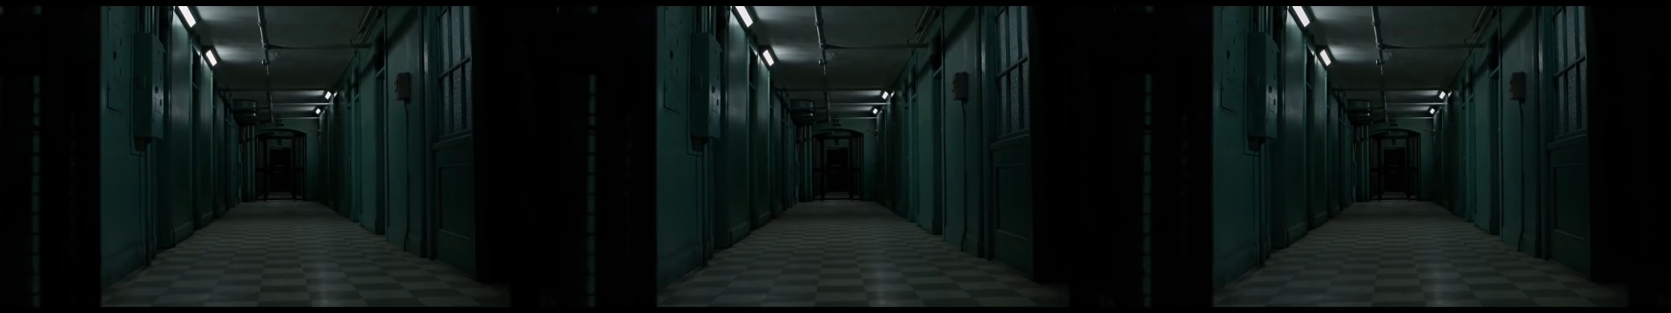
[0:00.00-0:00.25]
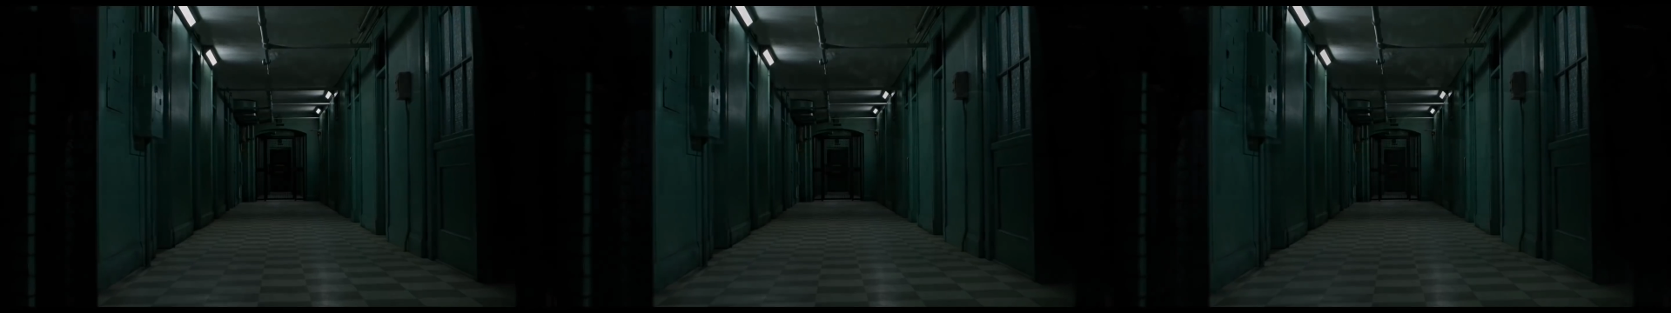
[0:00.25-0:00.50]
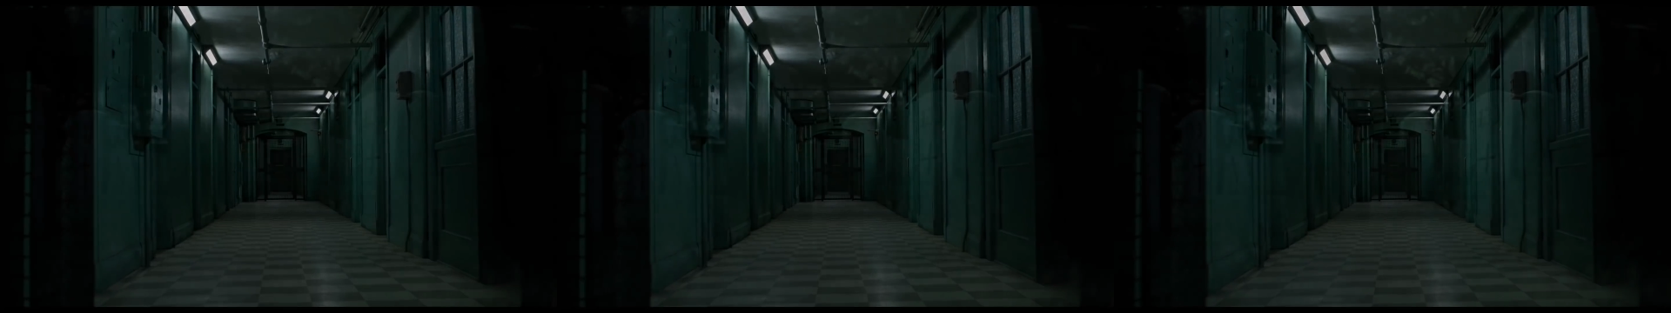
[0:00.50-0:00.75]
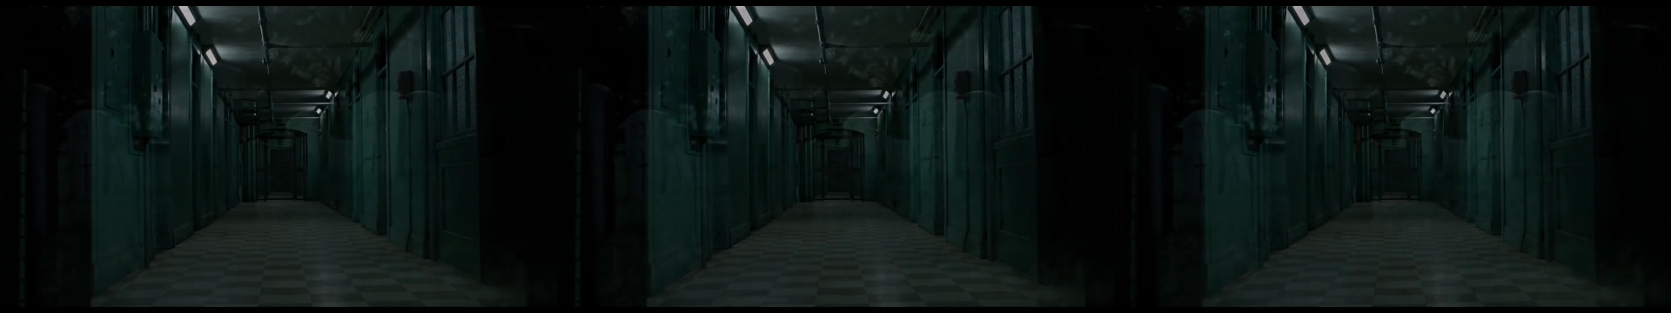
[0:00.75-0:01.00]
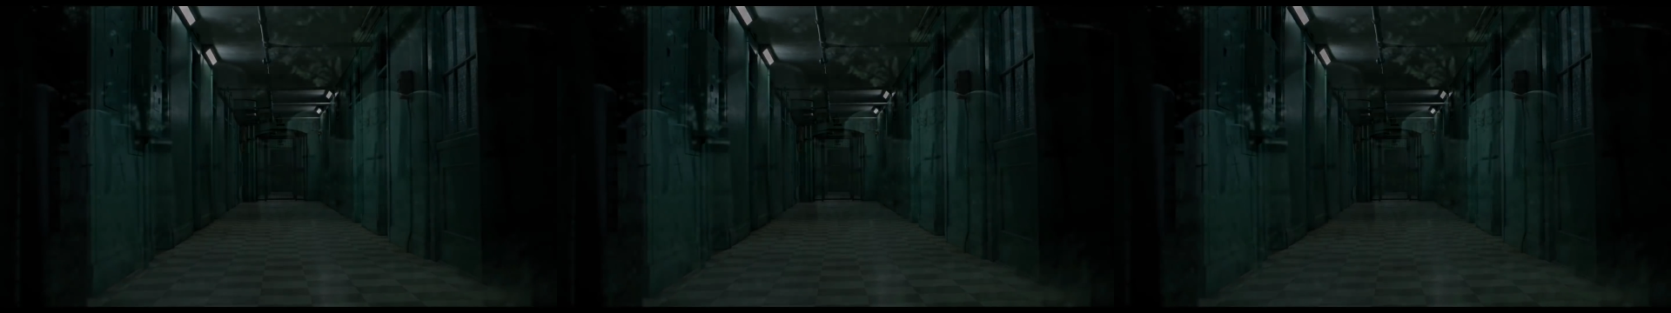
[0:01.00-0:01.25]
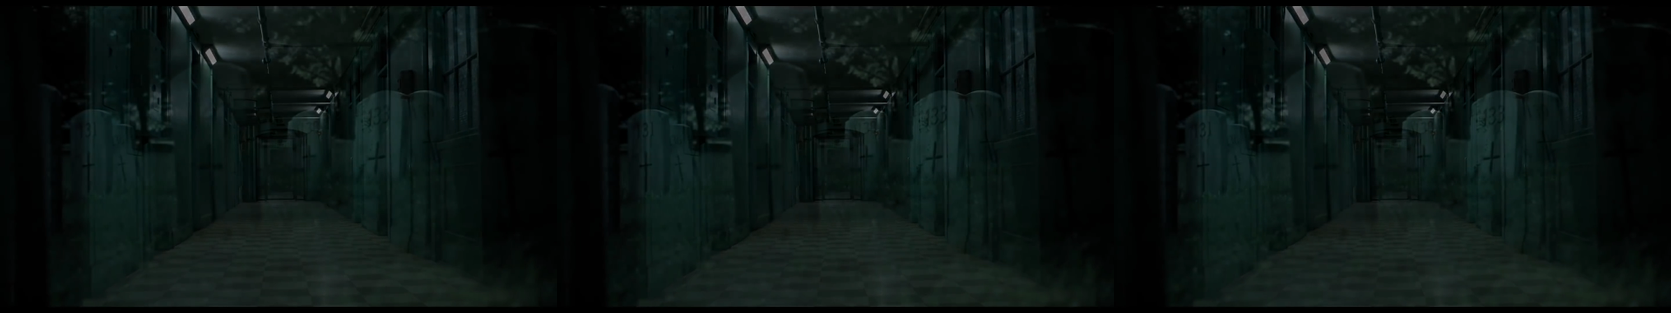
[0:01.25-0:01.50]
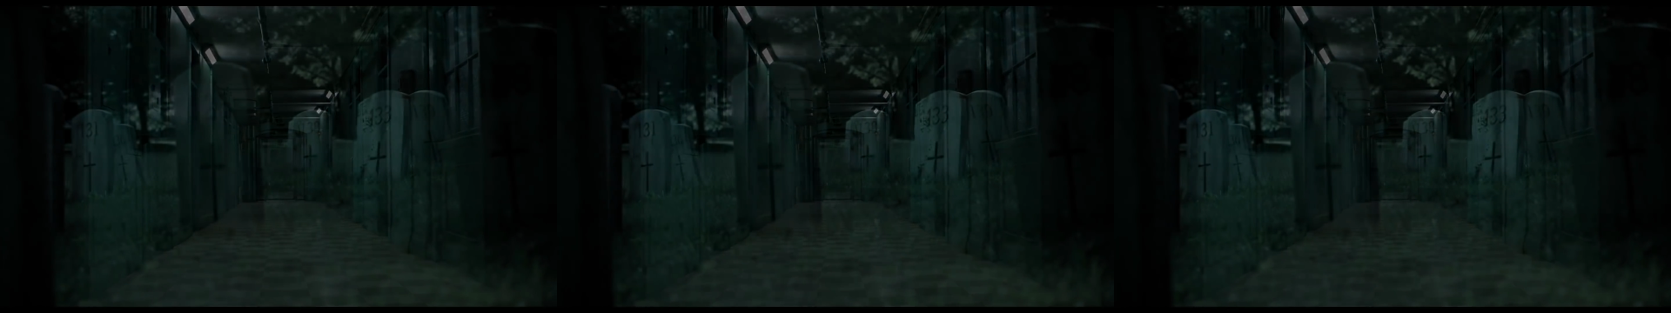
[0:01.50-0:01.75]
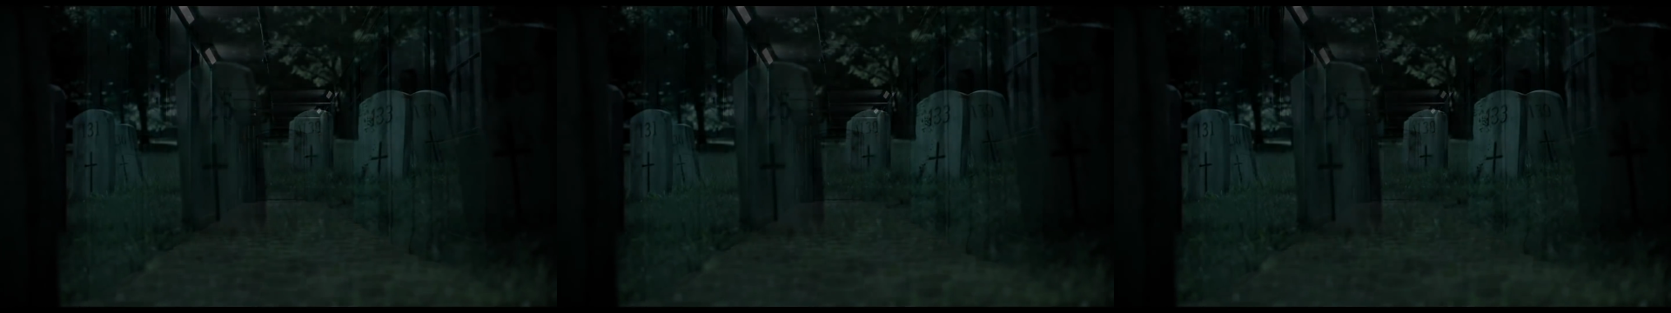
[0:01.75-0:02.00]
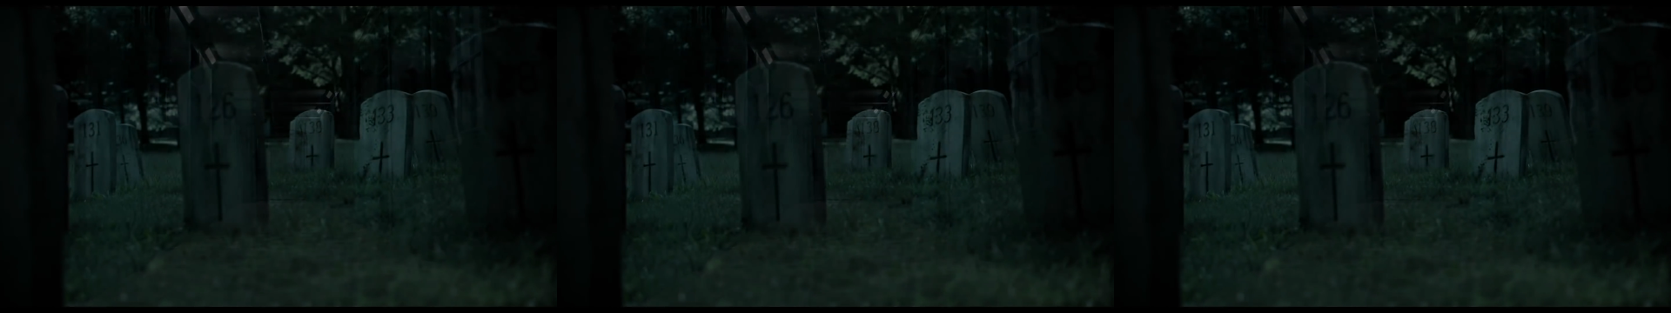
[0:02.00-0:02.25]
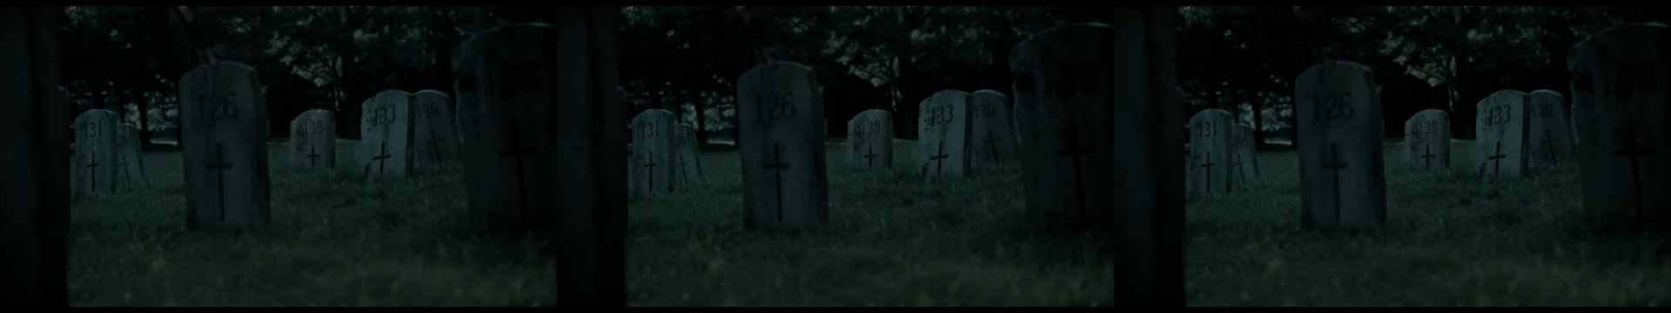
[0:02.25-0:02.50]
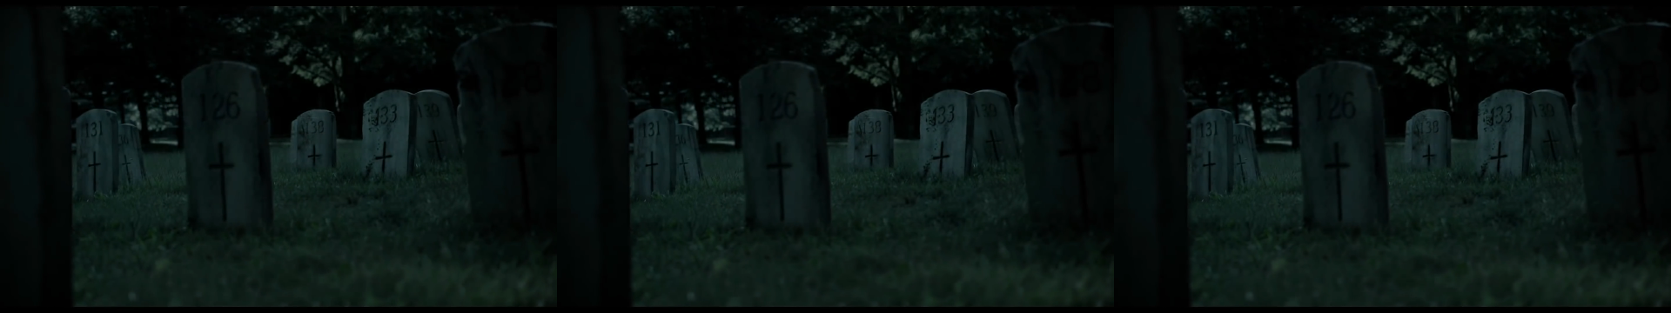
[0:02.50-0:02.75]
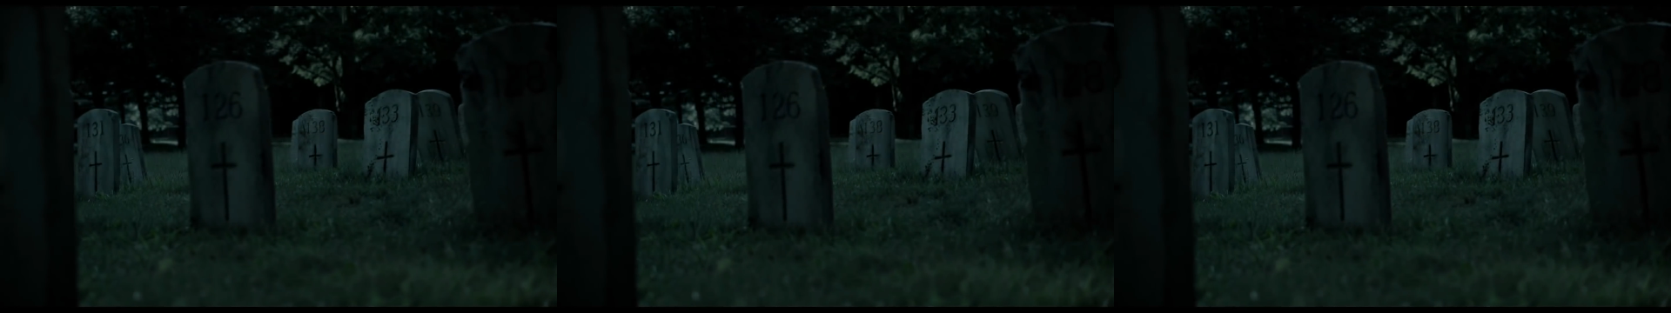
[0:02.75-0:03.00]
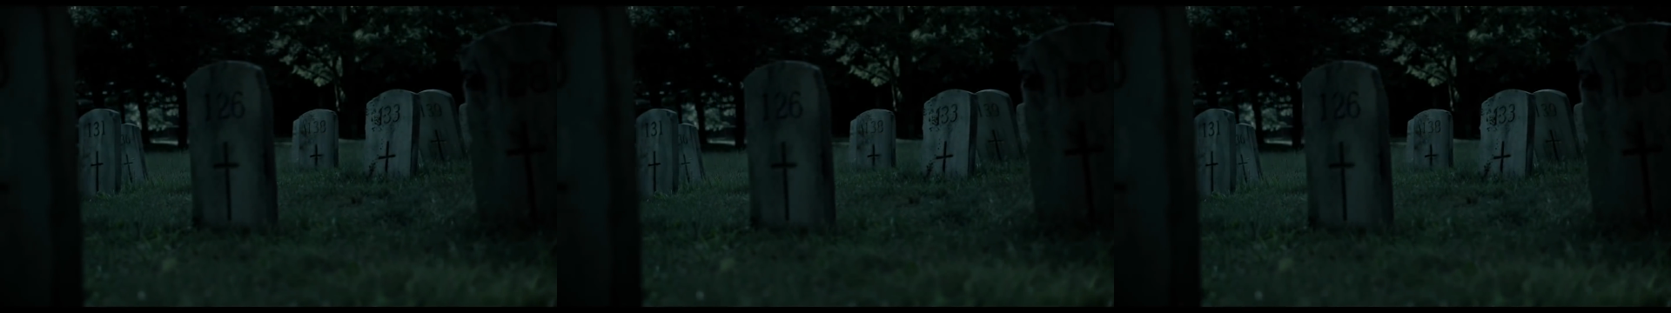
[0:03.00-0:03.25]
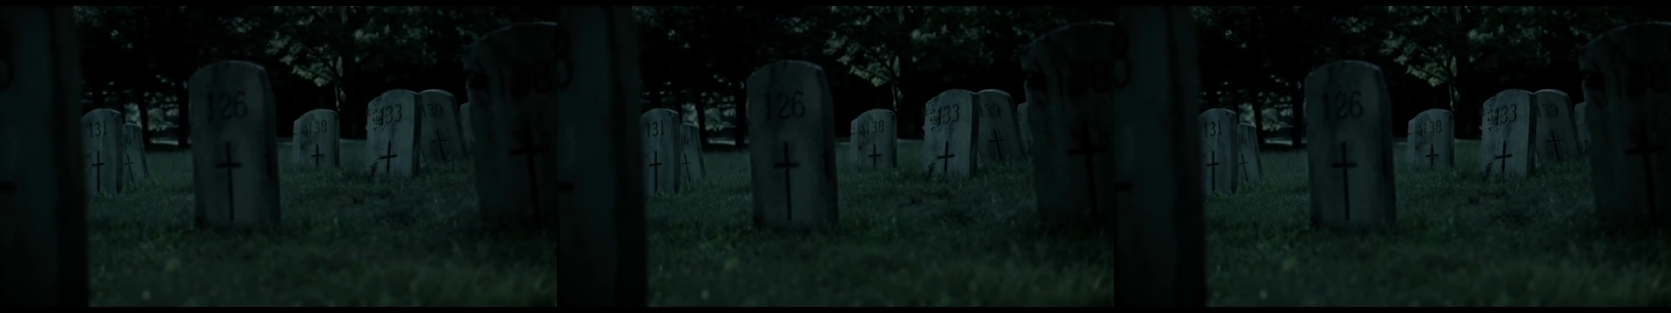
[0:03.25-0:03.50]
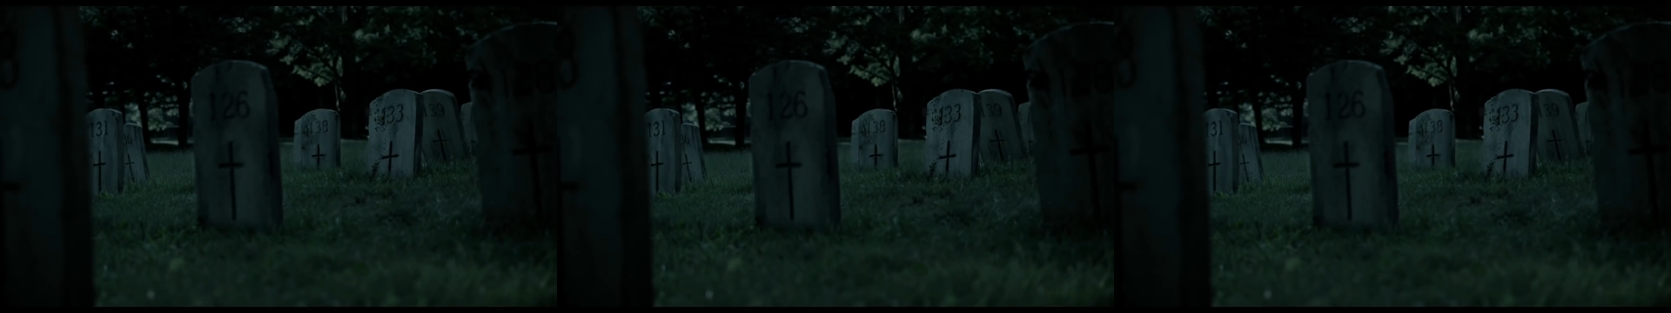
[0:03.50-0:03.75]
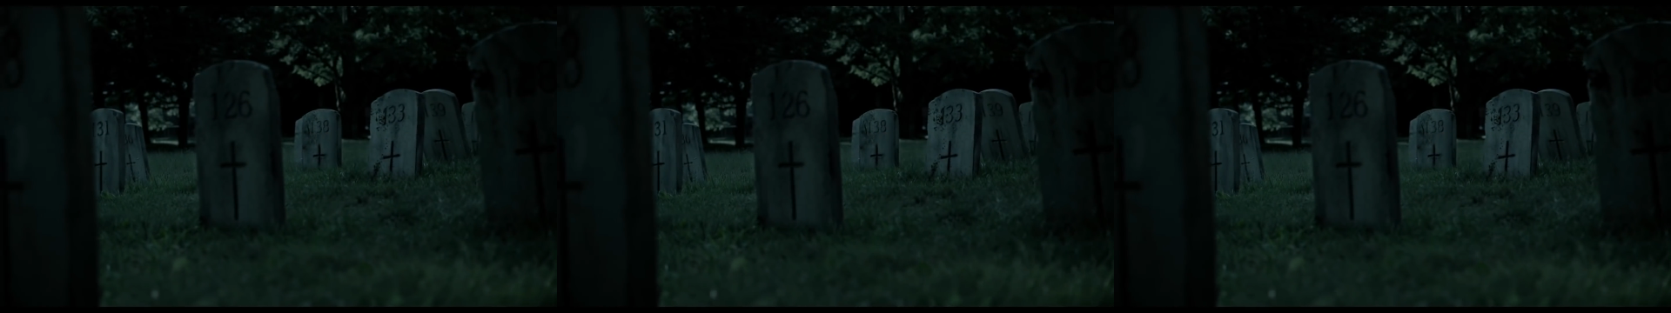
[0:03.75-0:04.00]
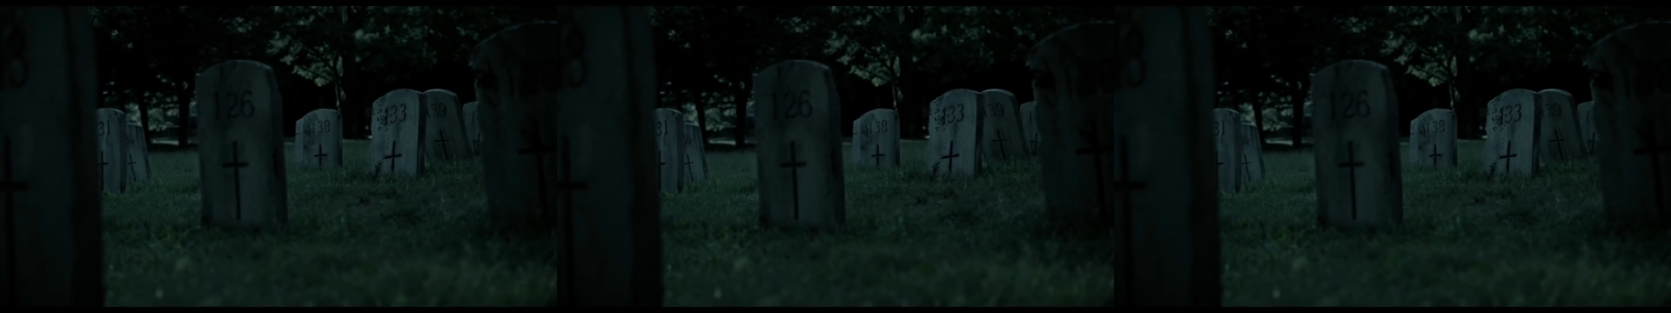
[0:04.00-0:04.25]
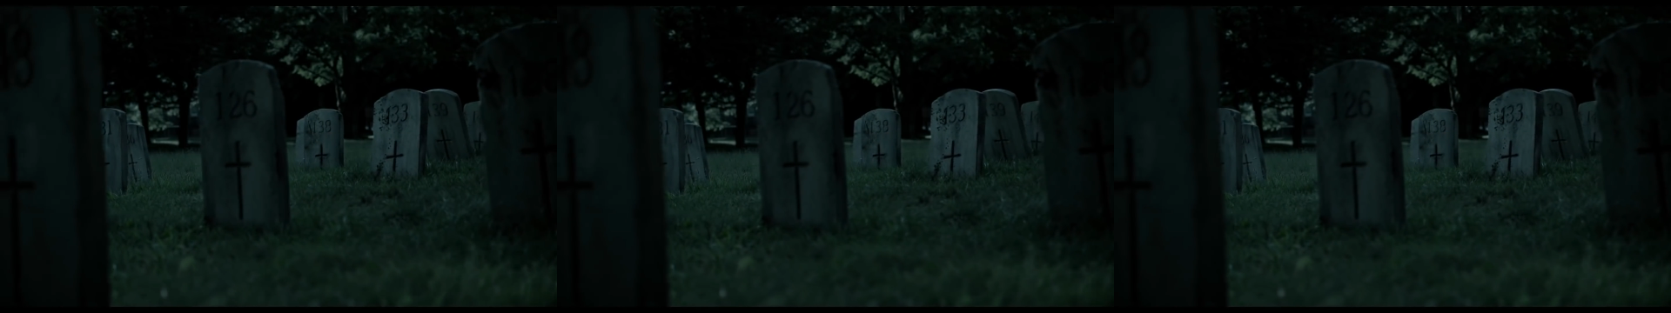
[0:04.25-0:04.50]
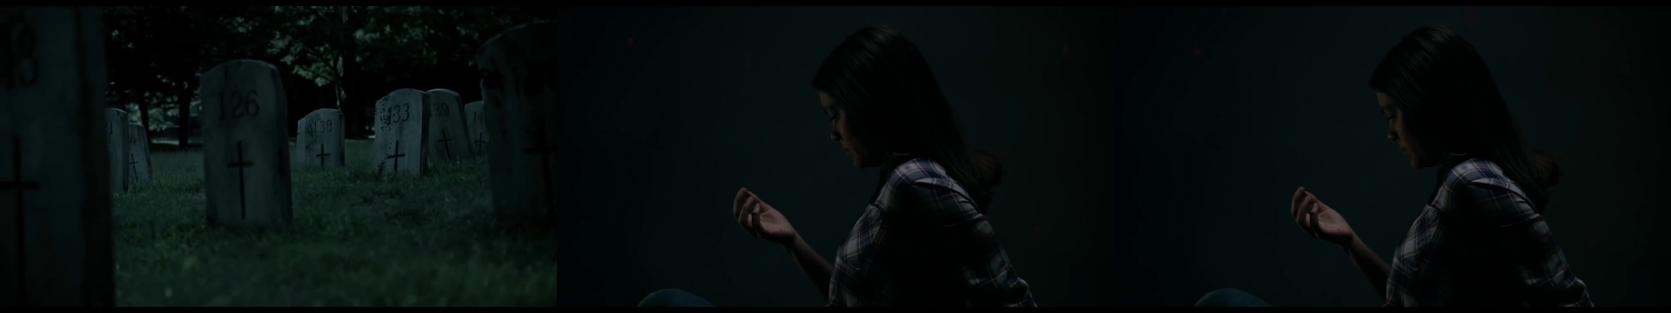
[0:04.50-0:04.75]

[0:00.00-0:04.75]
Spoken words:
No face is visible, so there are no lips to read.